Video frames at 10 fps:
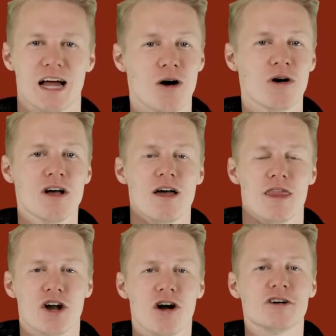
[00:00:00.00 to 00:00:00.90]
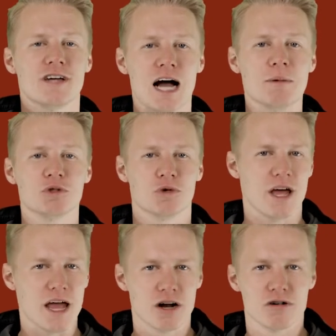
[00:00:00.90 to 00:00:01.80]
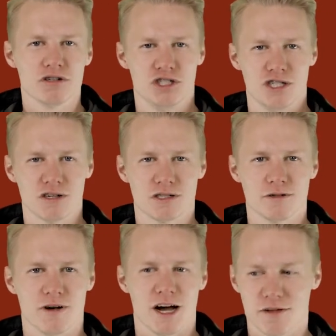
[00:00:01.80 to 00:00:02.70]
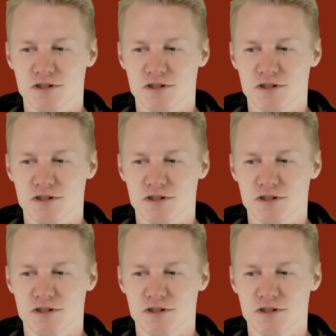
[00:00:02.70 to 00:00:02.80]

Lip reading: Now, there are times when anger is justified.